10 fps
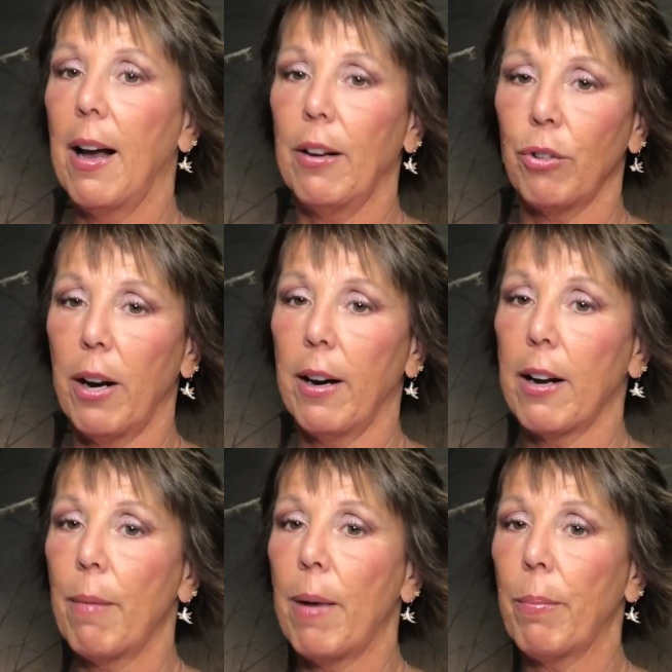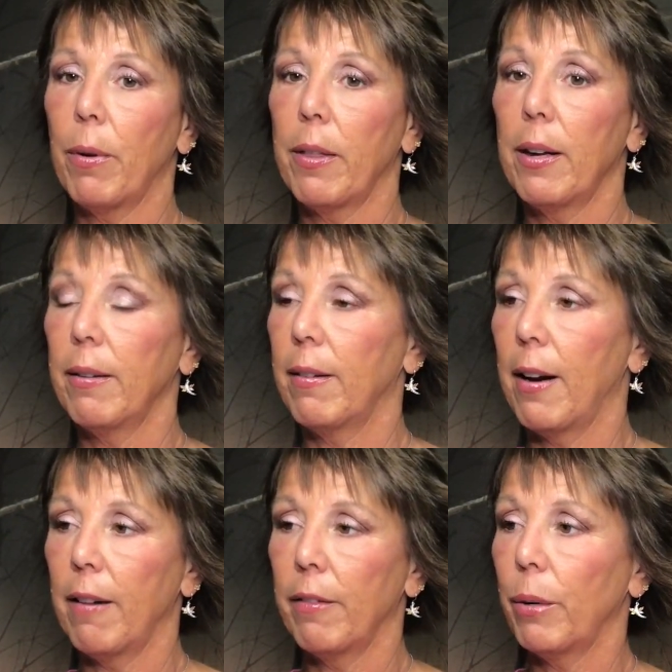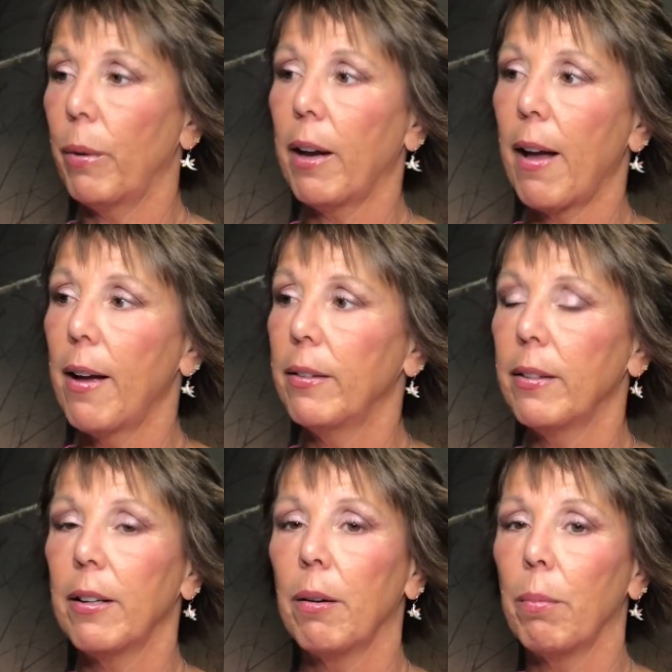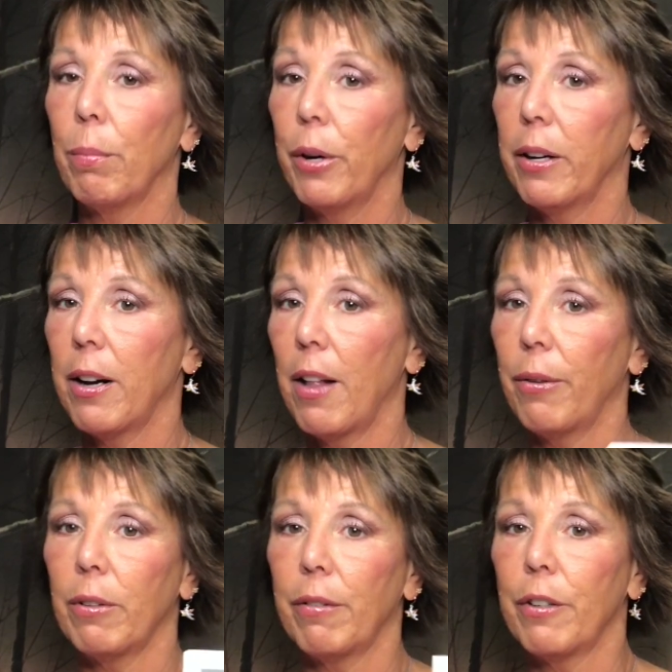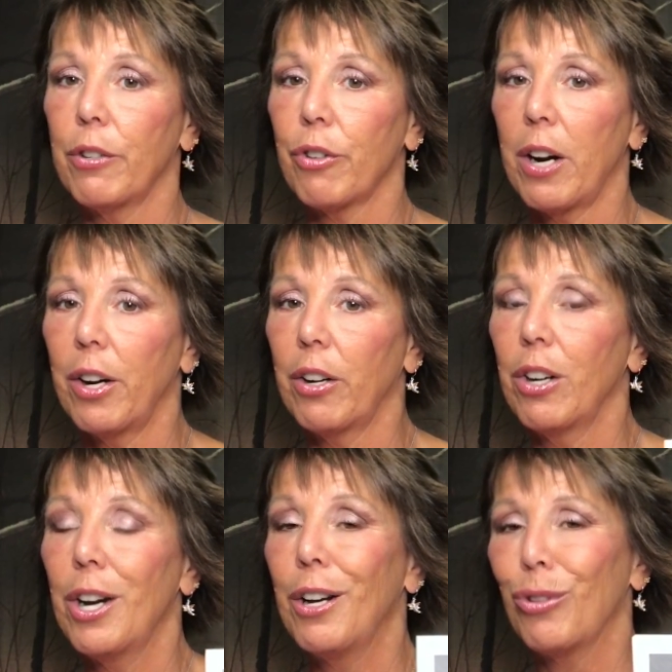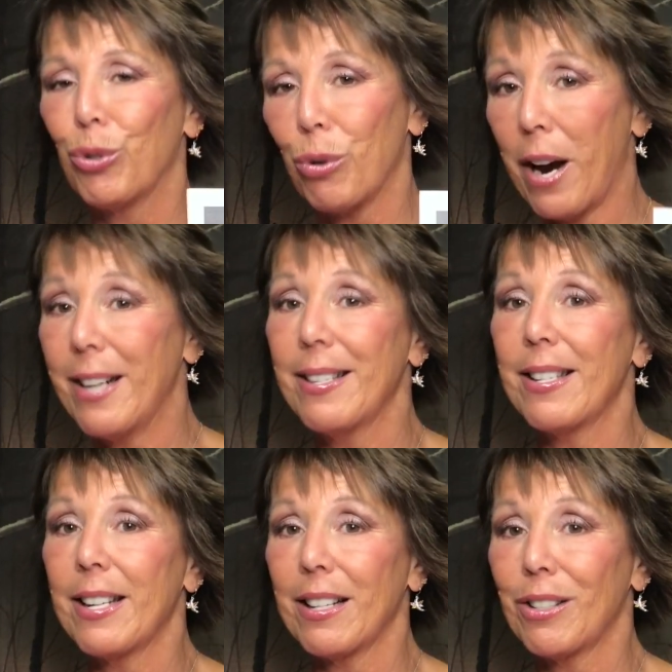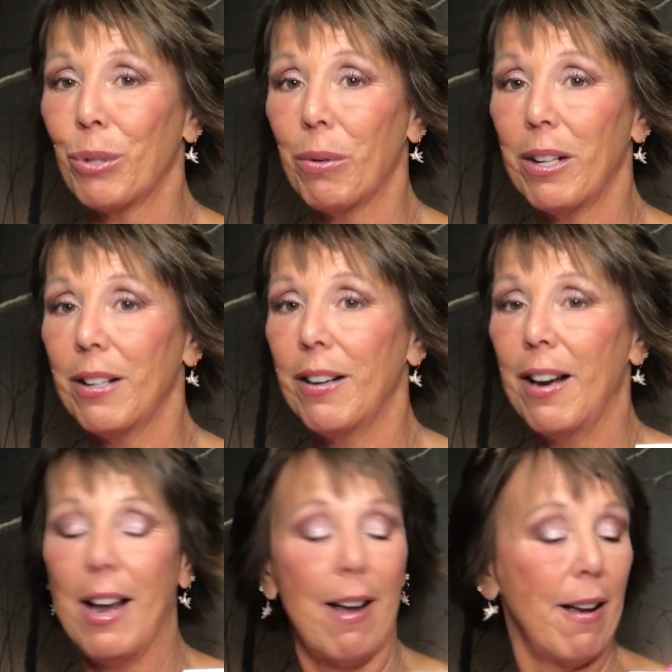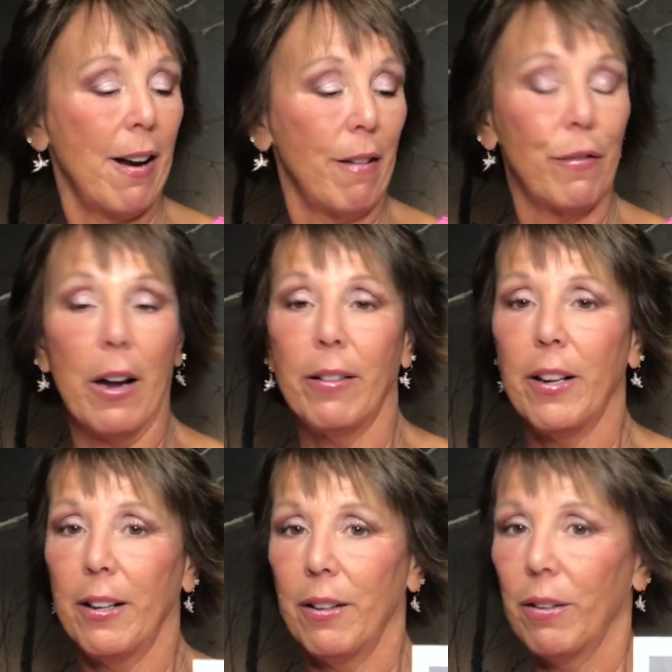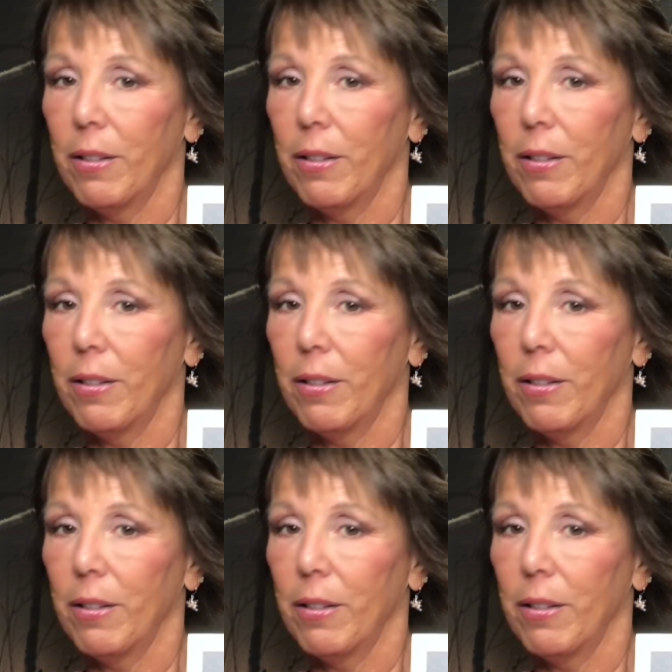I try to come up with it every weekend, put it on the refrigerator, try to stick to it, and I find that